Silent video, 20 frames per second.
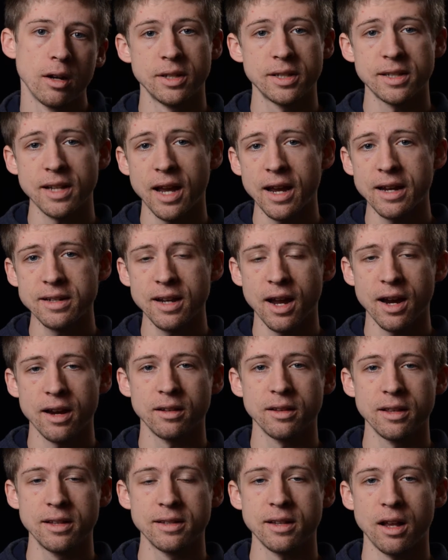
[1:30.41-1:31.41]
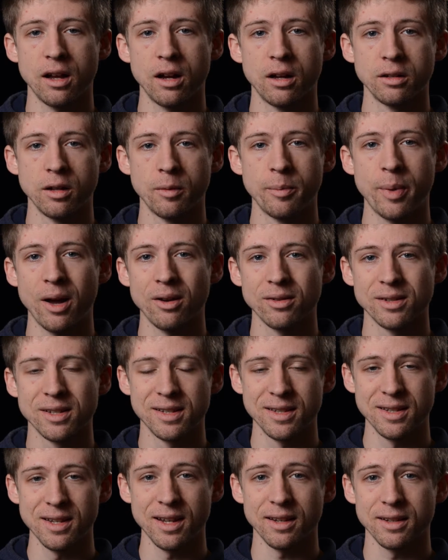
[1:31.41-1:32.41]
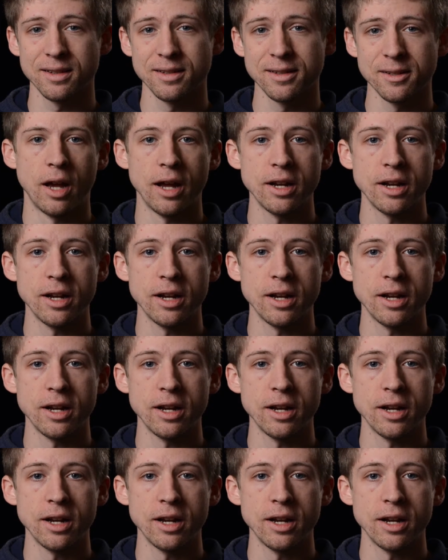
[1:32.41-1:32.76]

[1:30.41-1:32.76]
The side dial is on about 6.